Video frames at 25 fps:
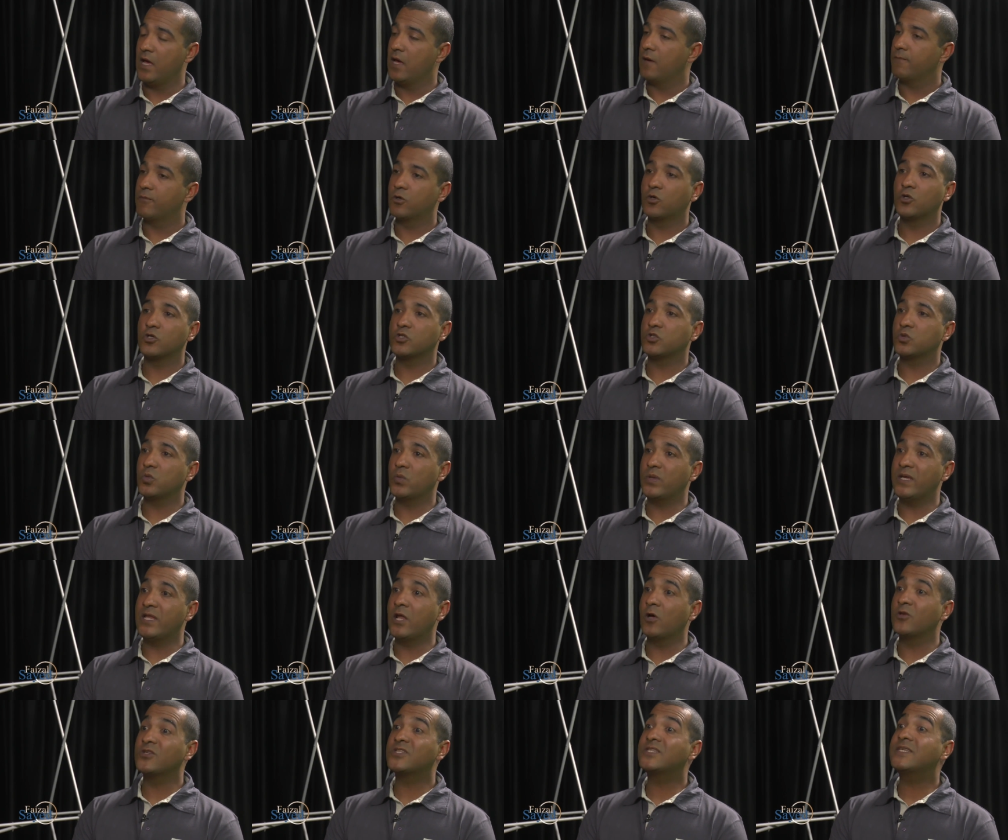because we
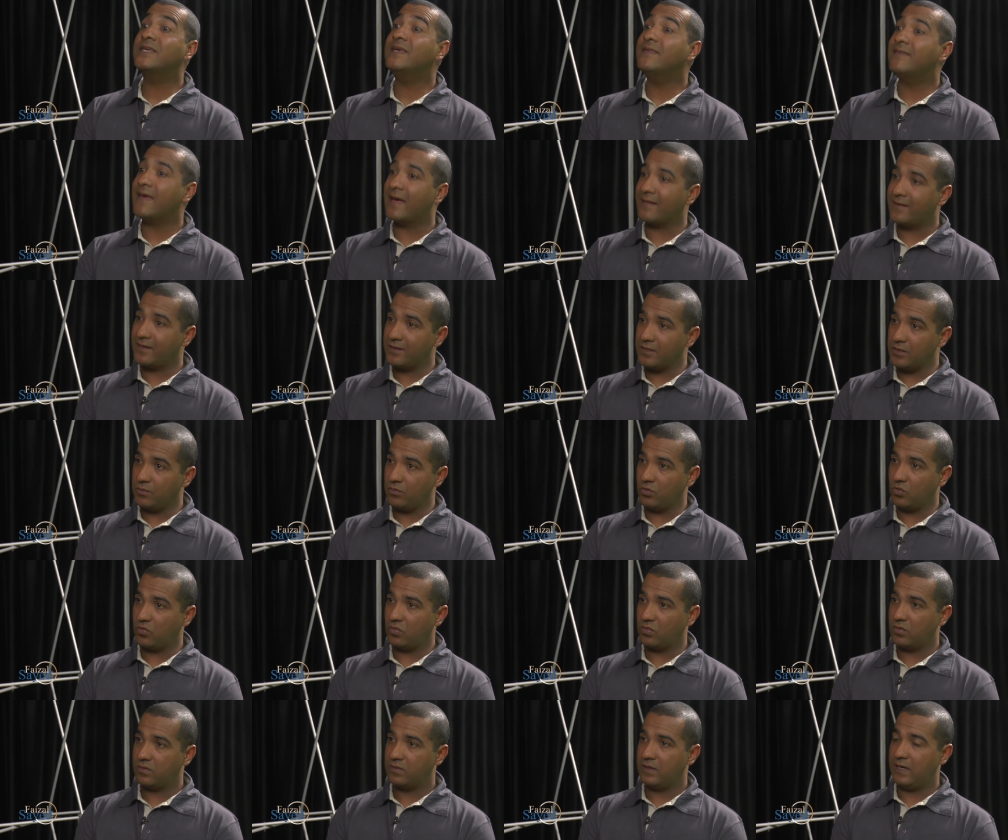don't see that anymore
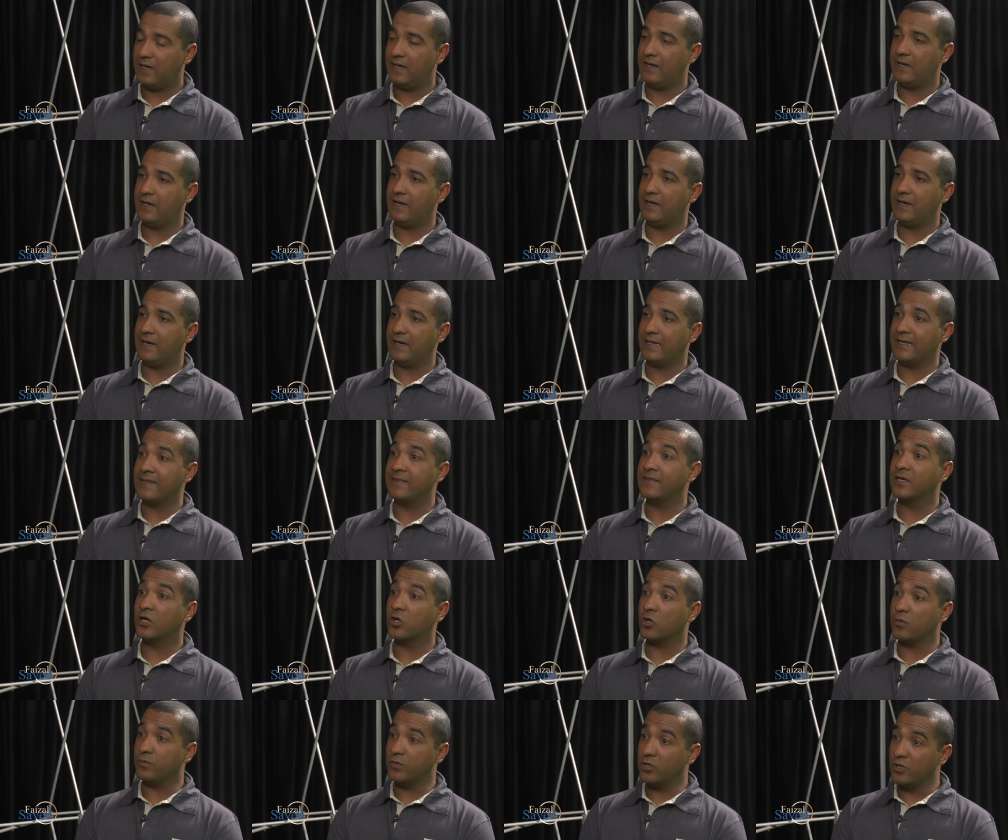in the
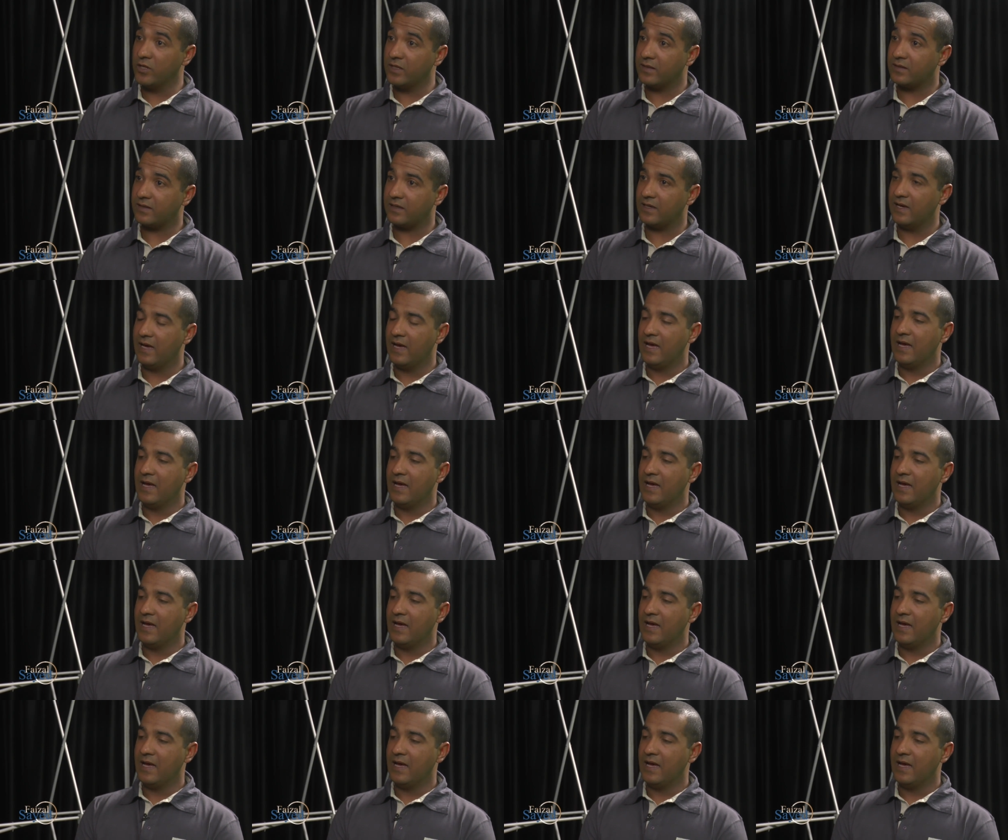community.